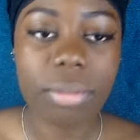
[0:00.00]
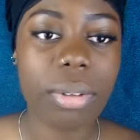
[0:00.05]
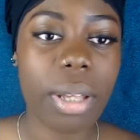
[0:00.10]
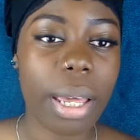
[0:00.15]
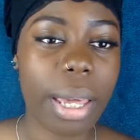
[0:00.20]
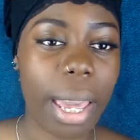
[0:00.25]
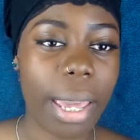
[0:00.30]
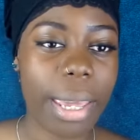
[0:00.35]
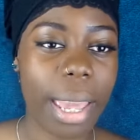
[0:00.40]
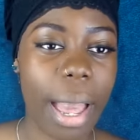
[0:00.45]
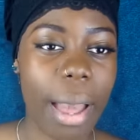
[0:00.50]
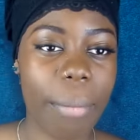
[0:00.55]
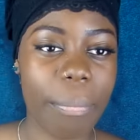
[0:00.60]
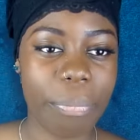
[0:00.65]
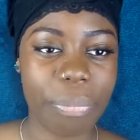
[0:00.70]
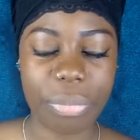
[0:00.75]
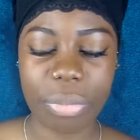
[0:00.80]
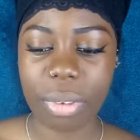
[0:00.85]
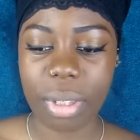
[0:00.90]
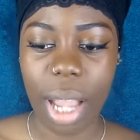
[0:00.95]
Okay, yeah,
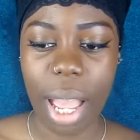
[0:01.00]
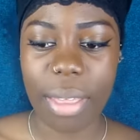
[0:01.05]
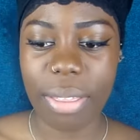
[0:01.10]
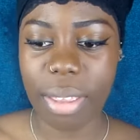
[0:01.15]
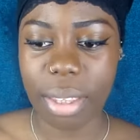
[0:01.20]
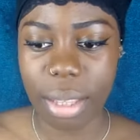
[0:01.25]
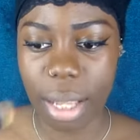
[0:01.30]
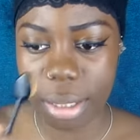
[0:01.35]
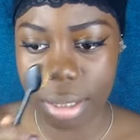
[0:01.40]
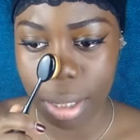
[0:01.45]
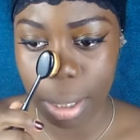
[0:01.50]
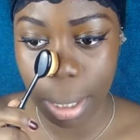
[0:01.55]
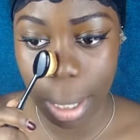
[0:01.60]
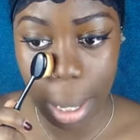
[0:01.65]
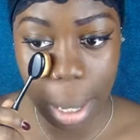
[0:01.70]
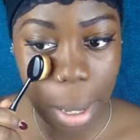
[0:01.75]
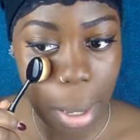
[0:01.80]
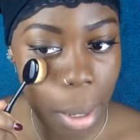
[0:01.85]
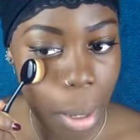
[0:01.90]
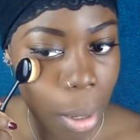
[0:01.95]
I think that's
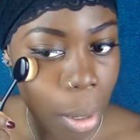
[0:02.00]
okay.